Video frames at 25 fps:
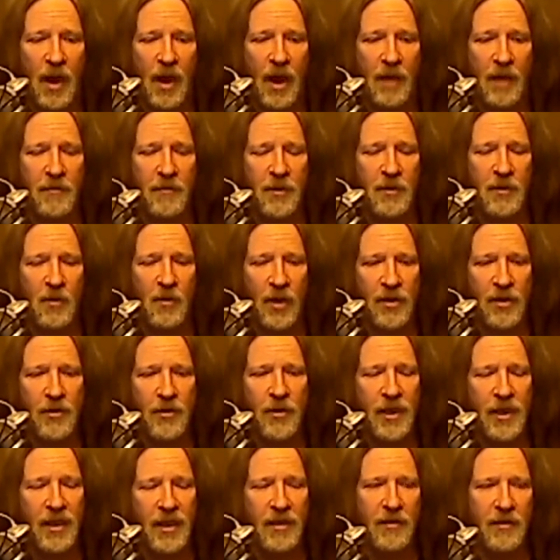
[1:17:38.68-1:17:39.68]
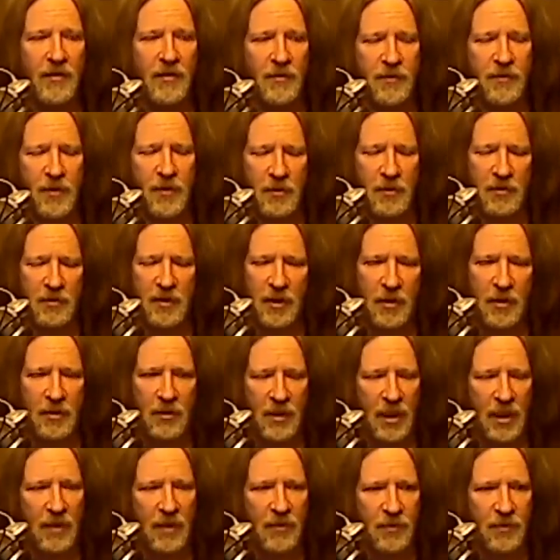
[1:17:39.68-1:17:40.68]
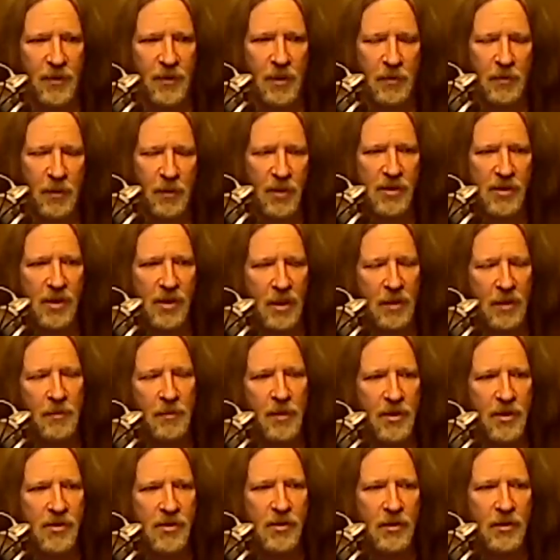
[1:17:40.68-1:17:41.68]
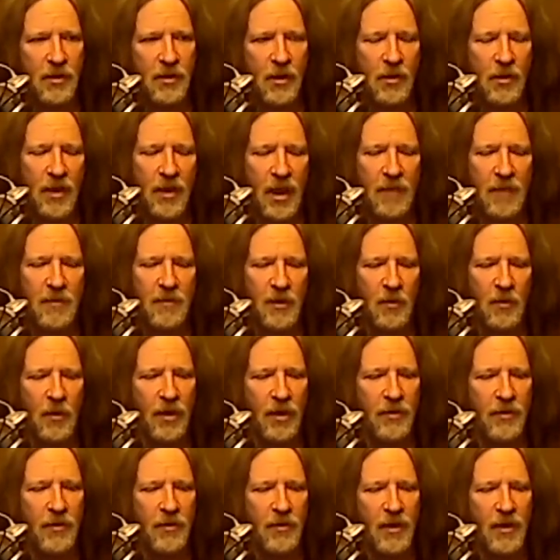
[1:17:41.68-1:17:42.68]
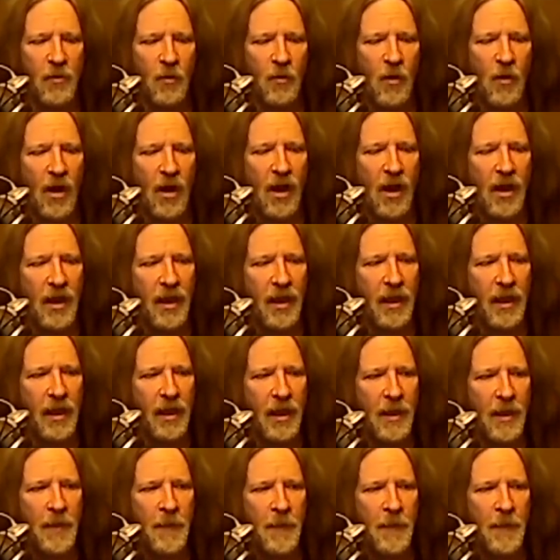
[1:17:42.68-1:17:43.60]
I've been wondering, on a personal note, I've been wondering why